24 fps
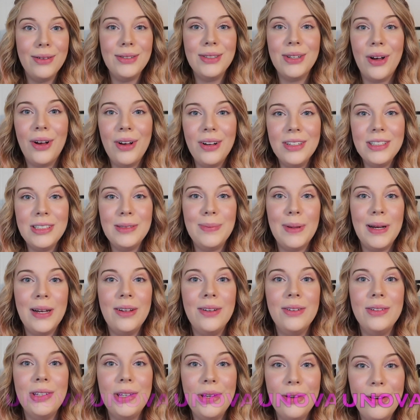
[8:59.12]
those all
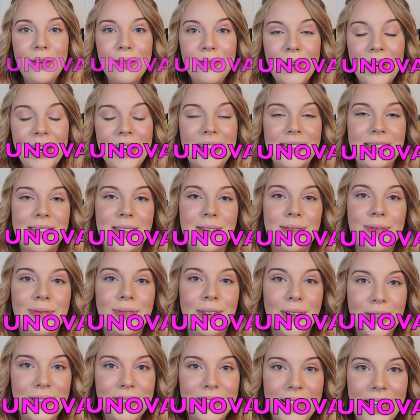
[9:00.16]
spell Unova. It's the
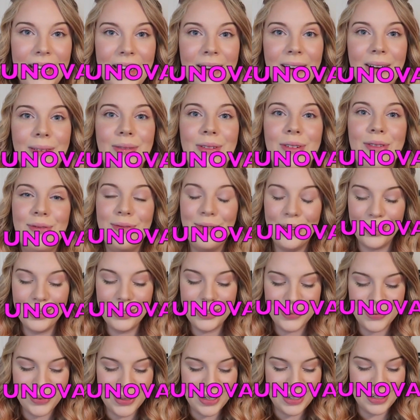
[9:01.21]
first letter of the
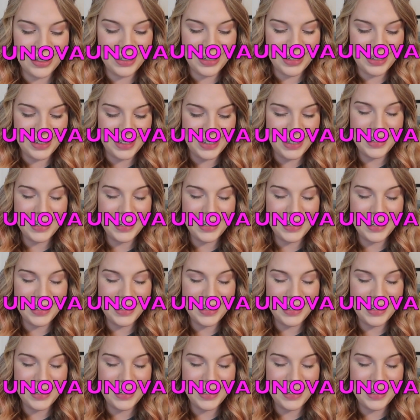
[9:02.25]
first word in